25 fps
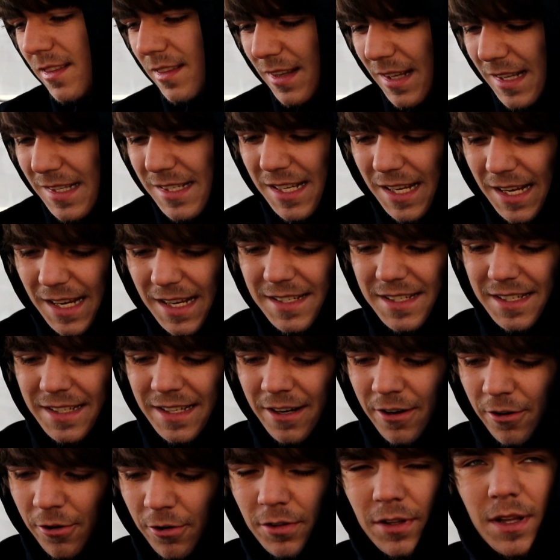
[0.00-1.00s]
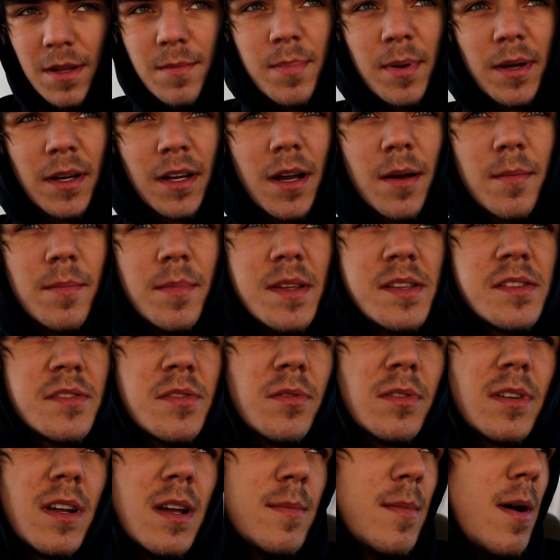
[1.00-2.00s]
this is an early pickup. These
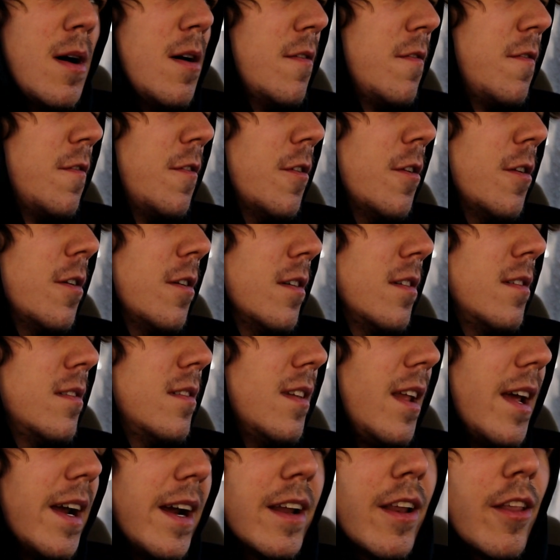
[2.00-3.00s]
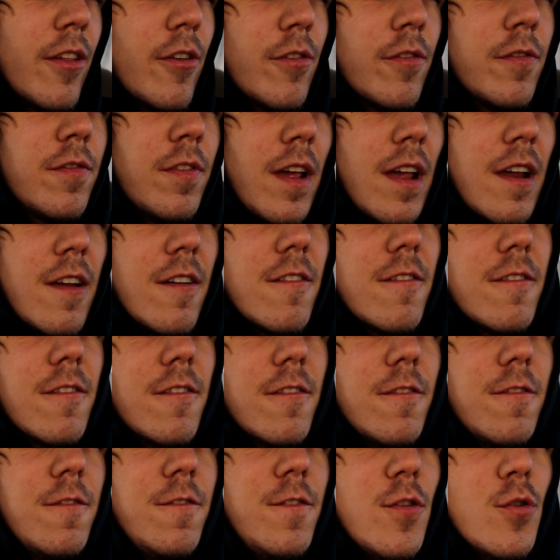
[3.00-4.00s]
don't come out for like another
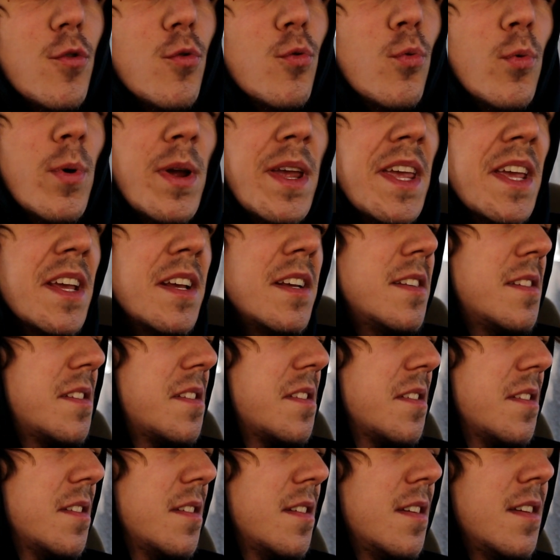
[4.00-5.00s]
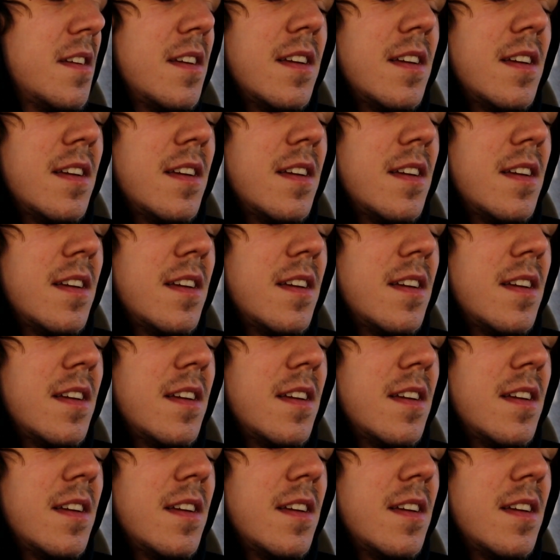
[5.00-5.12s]
few weeks,